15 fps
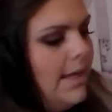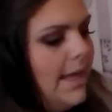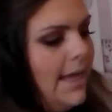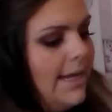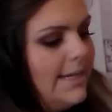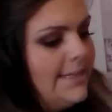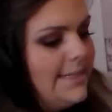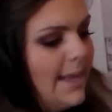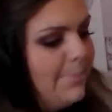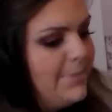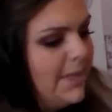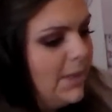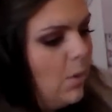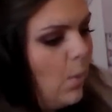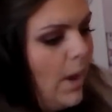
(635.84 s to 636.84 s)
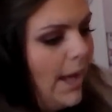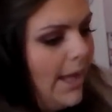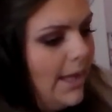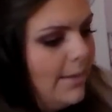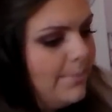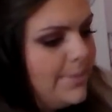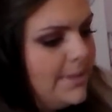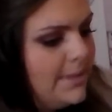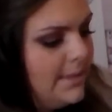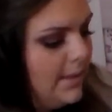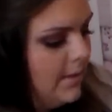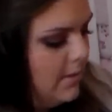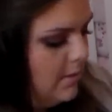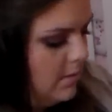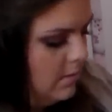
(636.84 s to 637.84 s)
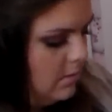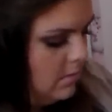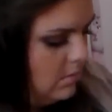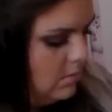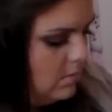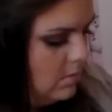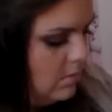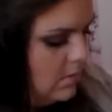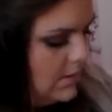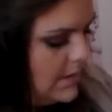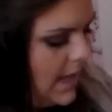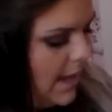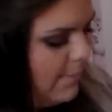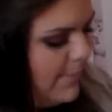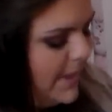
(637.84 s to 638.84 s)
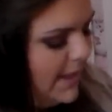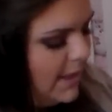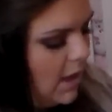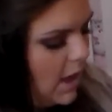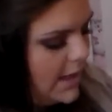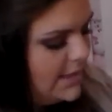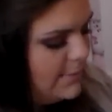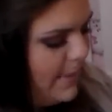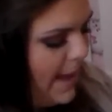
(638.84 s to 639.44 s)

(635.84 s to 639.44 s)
antiseptic wipes, a big gauze